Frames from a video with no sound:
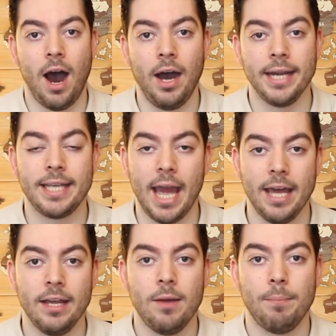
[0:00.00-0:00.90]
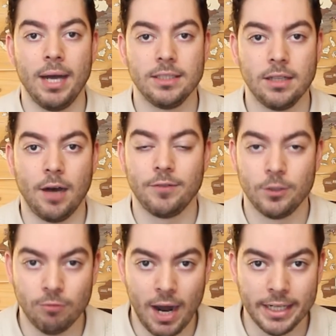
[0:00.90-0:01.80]
I get my stuff
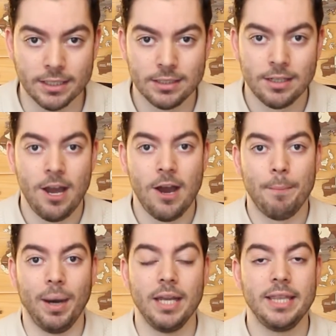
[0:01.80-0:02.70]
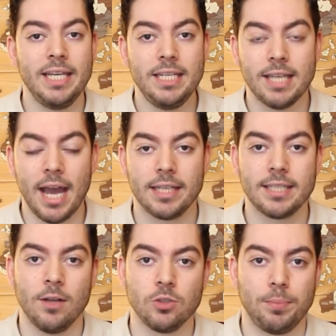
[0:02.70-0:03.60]
right. But these
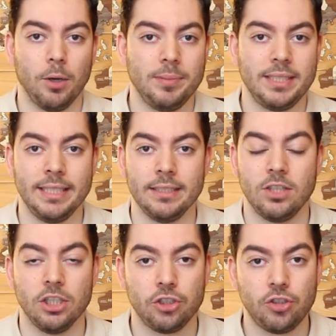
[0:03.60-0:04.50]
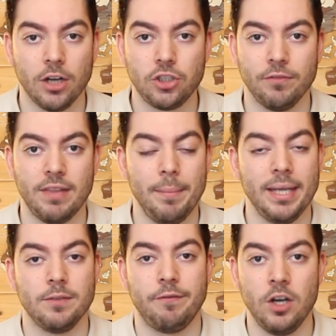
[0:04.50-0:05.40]
ex-council properties, the structure of them
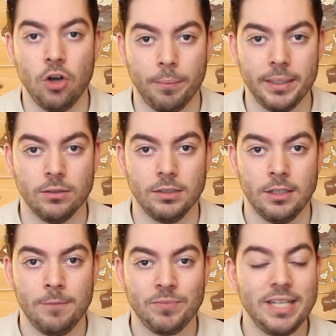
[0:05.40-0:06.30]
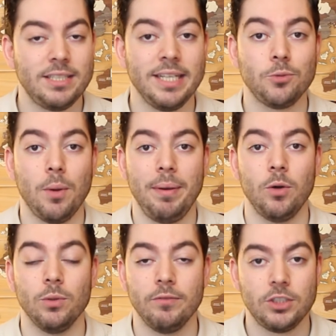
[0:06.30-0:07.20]
is phenomenal. These things were
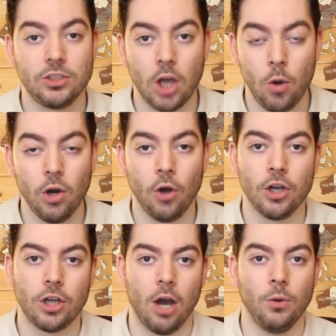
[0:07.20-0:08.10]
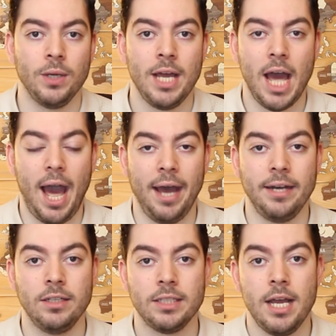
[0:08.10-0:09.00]
built so long ago
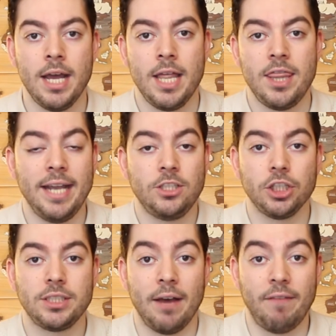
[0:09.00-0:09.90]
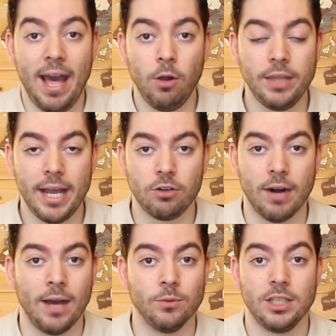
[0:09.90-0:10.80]
and they just have held their
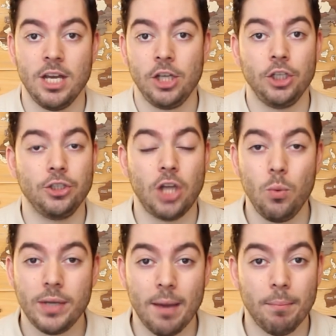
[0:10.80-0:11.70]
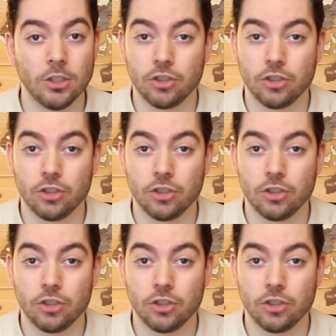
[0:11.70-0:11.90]
ground. You don't get much